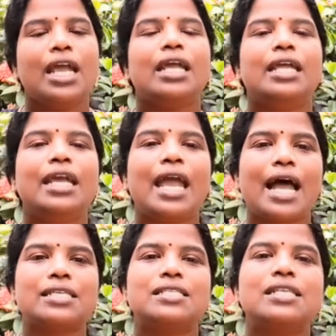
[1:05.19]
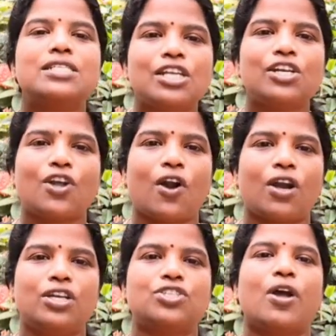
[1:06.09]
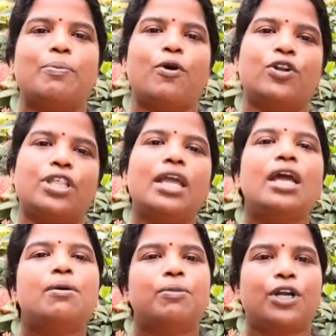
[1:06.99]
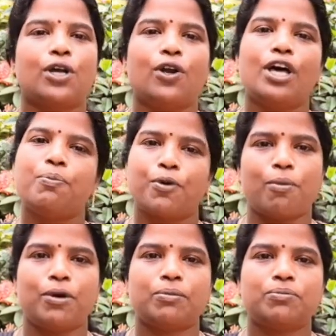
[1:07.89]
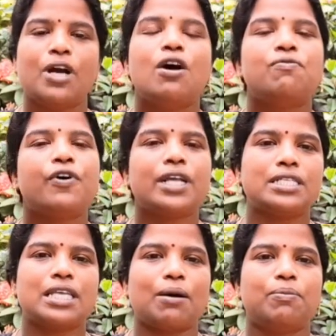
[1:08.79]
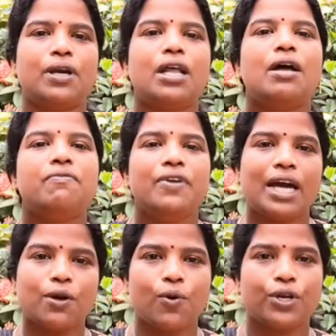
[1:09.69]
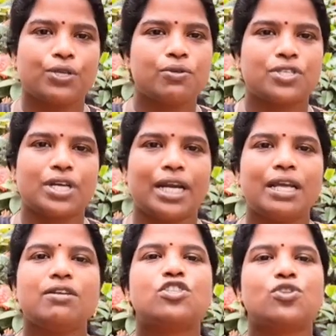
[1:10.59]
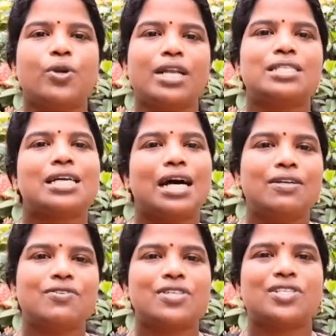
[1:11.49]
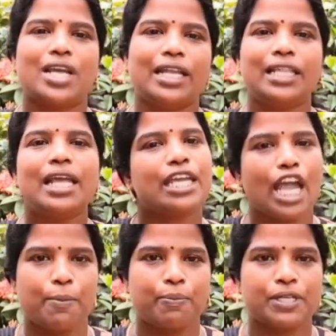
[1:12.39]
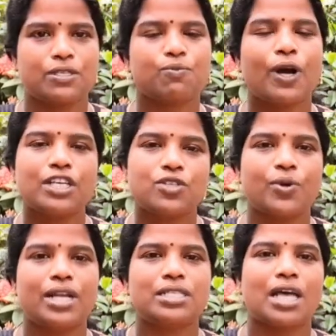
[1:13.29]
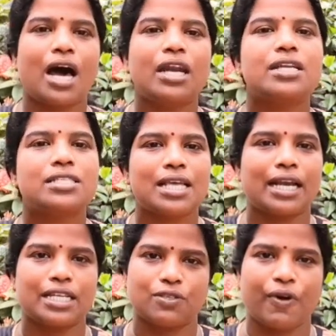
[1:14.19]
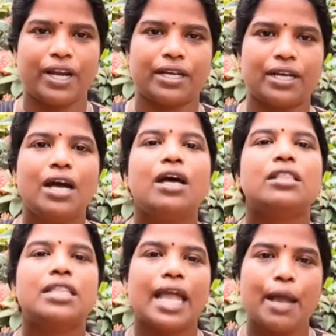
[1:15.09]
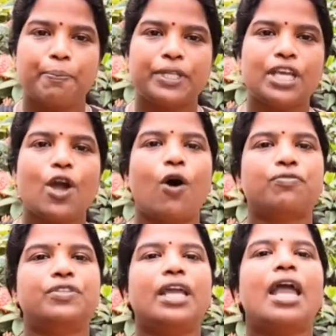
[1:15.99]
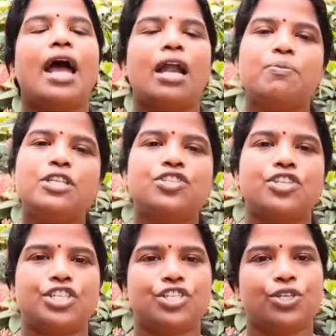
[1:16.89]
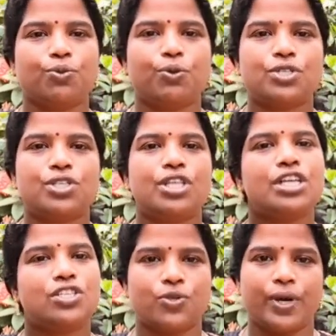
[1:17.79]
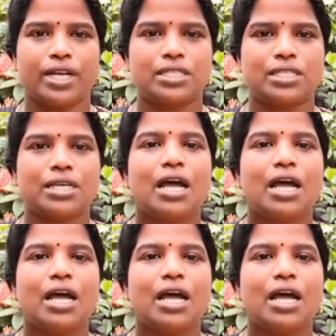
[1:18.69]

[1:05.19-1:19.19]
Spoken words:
He has little knowledge about the particular problem. For example, we are going to study students' unrest in the campus. Why students are dissatisfied? The apathy of the administration towards the students.